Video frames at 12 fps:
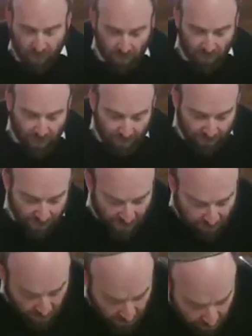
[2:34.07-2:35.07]
Kol Chad
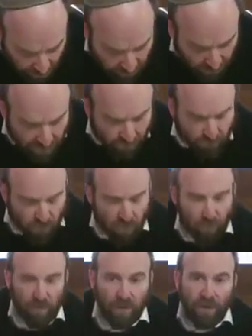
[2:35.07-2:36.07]
V'Chad Mitzvah
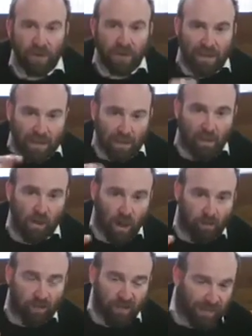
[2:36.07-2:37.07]
Ve'Nafshu. Each
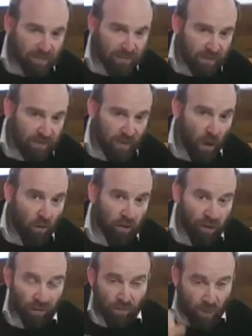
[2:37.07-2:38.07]
cup stands on its own.
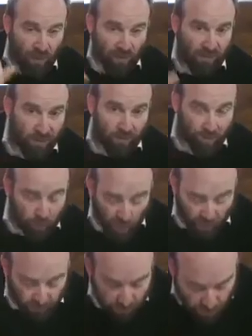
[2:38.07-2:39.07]
That's why we have a separate
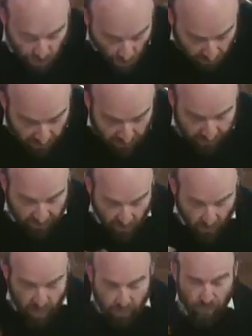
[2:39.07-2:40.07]
bracha for each one. They
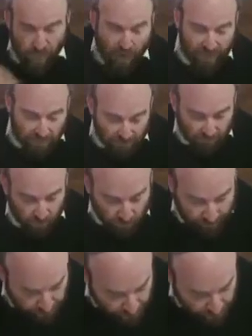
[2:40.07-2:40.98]
don't combine into 4.